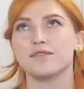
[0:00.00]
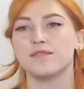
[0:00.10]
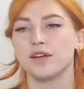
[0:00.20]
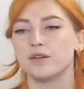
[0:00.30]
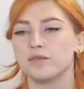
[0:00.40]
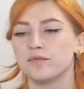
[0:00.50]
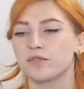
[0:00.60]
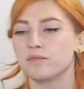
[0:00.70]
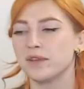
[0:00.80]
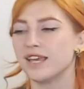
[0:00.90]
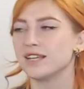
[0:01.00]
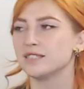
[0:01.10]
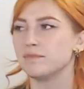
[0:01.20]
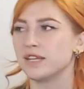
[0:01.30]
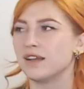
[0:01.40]
film for me
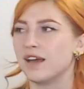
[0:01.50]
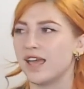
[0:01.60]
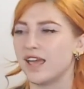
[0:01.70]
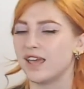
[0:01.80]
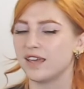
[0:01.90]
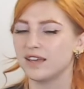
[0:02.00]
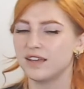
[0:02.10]
has been a